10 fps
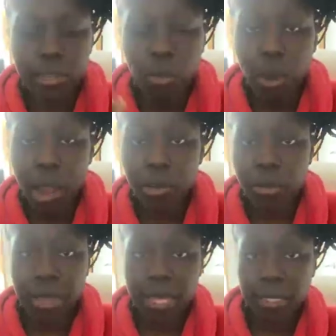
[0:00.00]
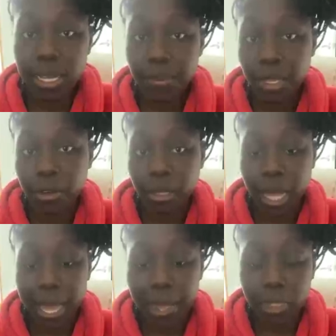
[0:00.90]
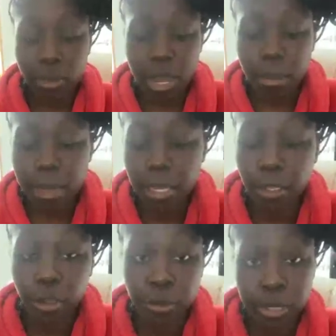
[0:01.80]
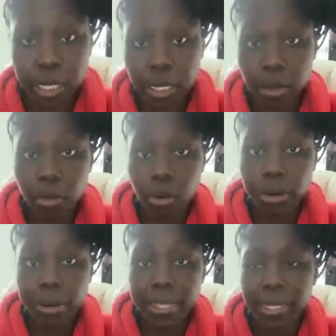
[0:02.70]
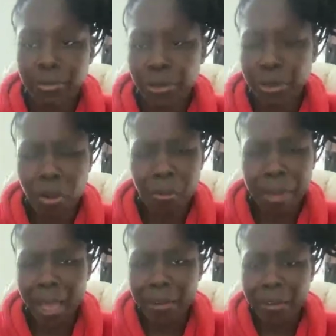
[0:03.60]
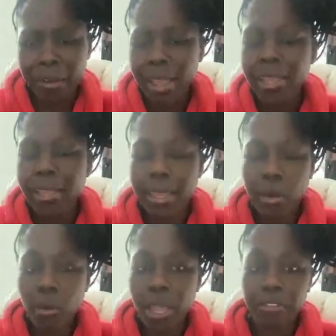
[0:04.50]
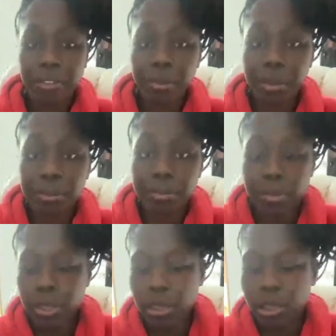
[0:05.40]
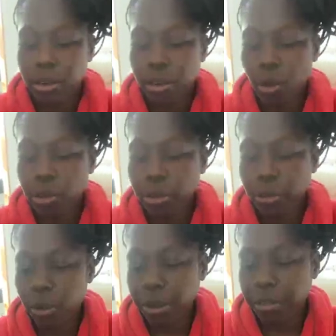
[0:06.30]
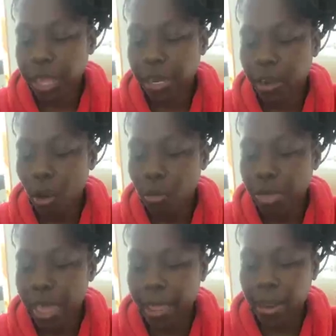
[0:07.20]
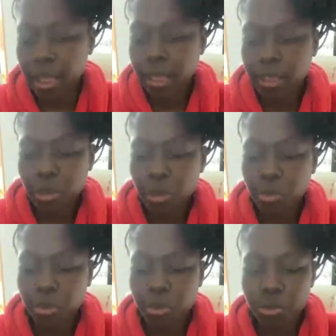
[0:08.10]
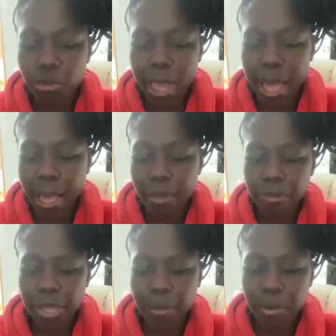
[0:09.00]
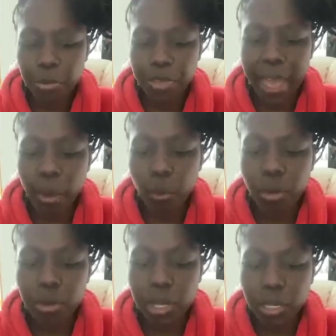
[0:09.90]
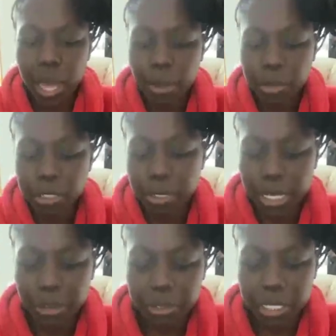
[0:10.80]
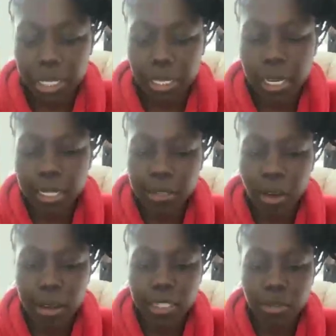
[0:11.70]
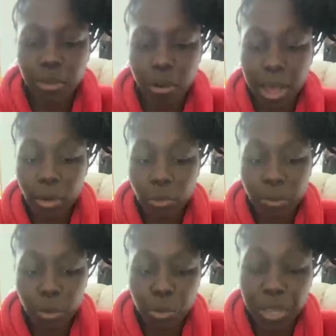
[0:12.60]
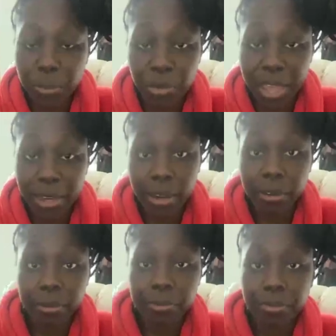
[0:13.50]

around you that's dimming your light, trying to make you sit in a corner as if you don't matter, get away from them. Know your worth, and know that you do have people that will align with your energy, as long as you know how to remove people that don't.